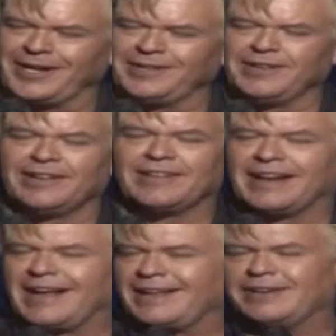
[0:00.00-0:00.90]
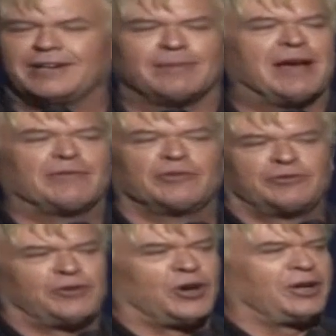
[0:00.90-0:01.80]
it, and then I ended up having
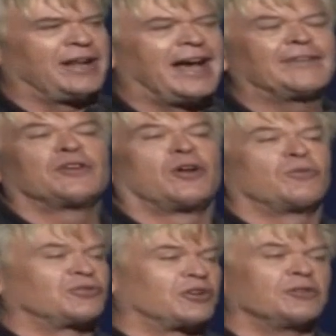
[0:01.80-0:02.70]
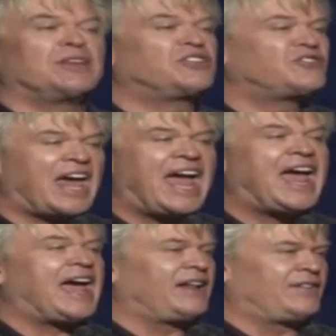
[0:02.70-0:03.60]
fun. I thought it was going to be
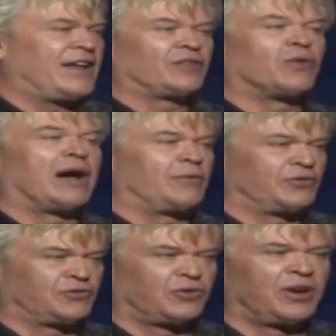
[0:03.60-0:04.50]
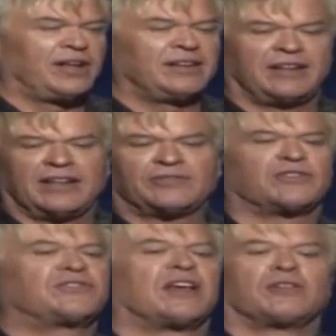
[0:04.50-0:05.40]
sad. That's why I was dreading it. It's a
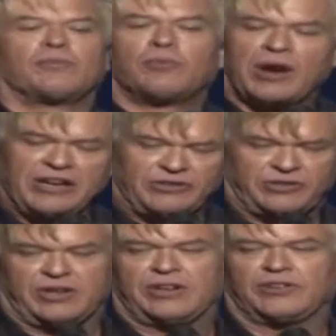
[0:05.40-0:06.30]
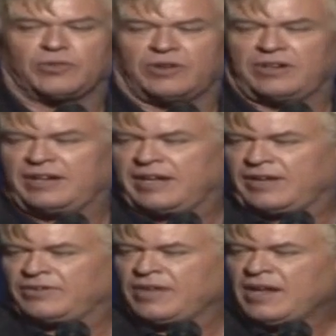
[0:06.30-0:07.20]
celebration is what it
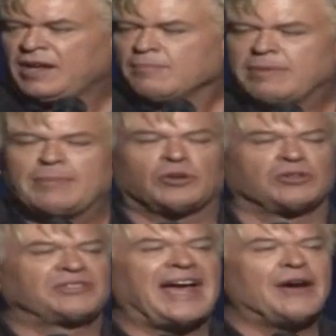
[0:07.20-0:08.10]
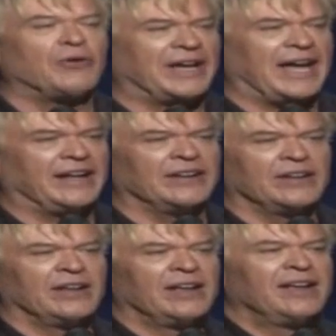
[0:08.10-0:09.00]
is. People are tailgating.
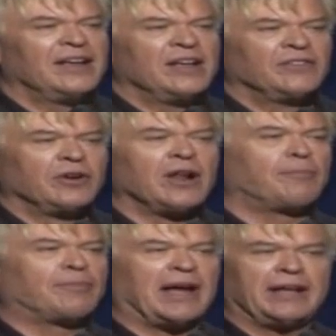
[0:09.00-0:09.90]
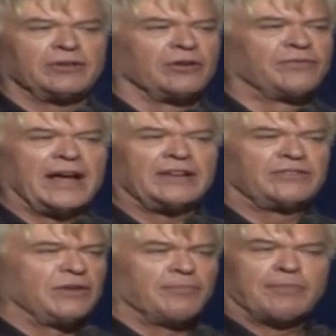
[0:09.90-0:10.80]
They're not painting their faces
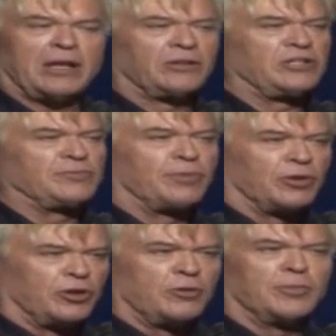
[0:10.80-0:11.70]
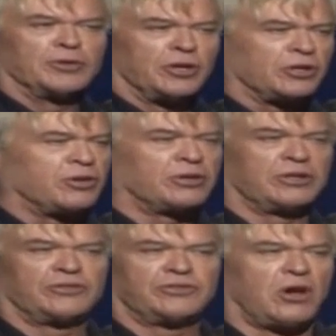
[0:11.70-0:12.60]
and bellies blue, but they're
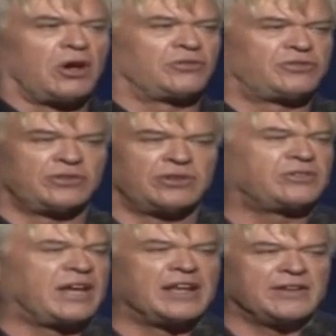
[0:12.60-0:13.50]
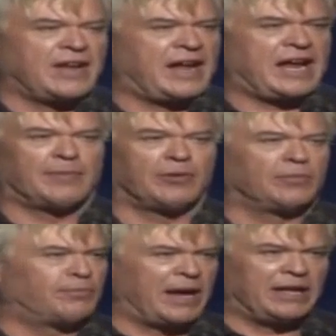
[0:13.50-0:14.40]
cooking sausages, getting
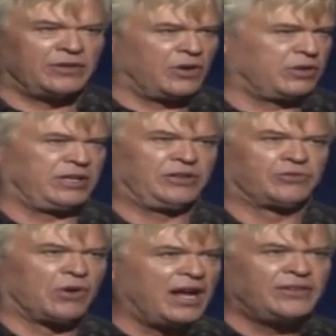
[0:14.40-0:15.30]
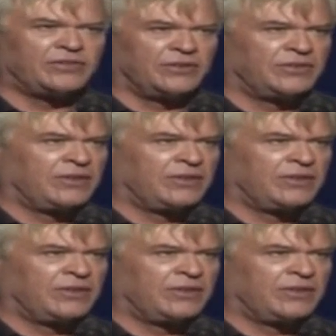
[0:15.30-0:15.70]
hammered, betting on these races.